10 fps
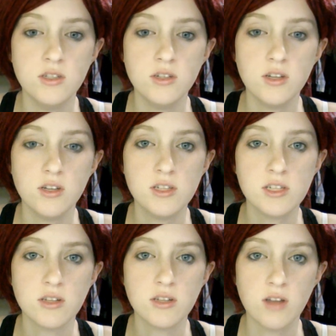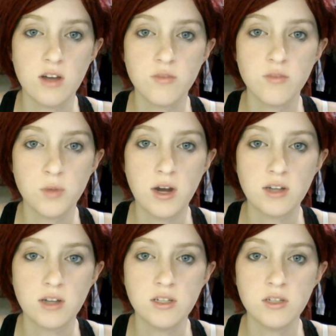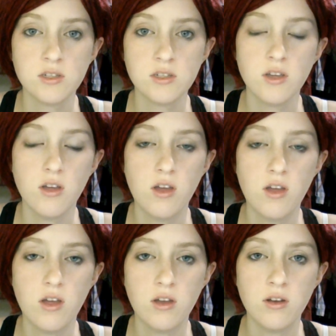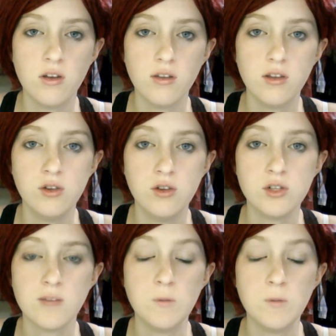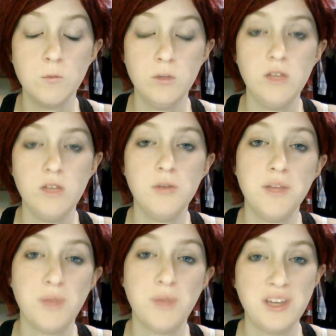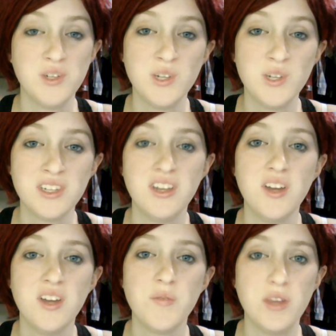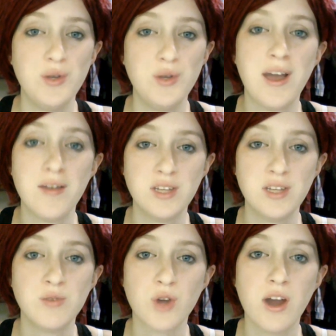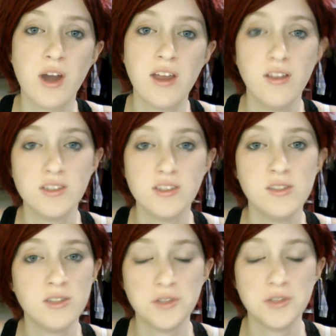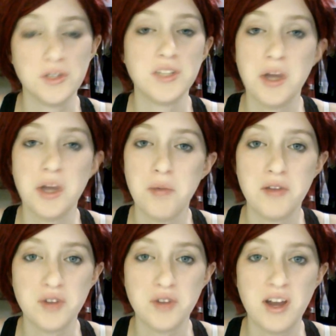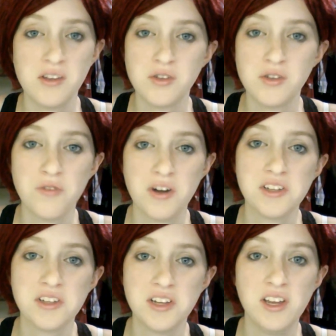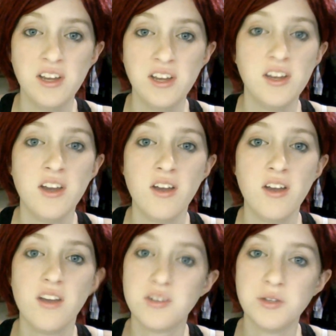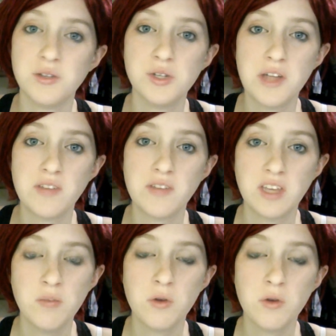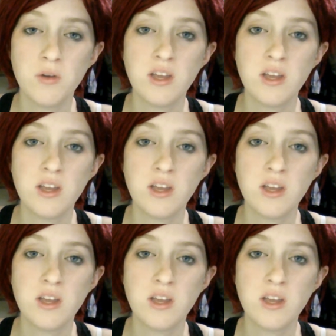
It takes a lot of practice. And you just have to be really patient, and you have to keep trying. This is the third time I've tried so far tonight, so you just have to keep going.